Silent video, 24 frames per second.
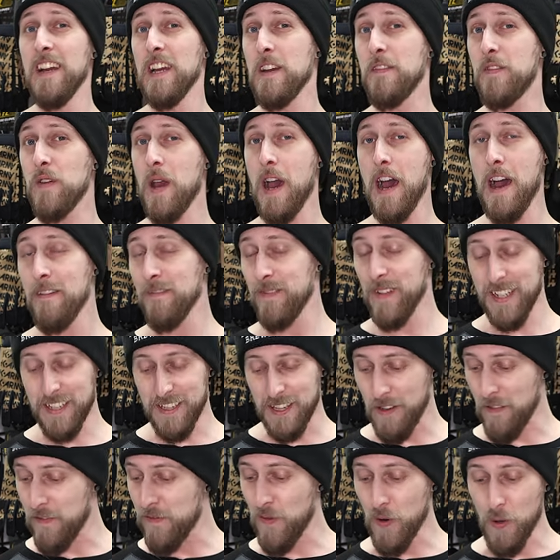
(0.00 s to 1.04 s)
if you have like
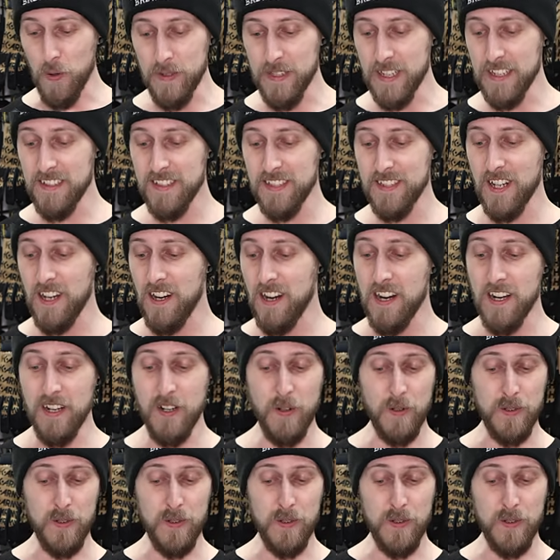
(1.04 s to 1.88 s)
the folding stock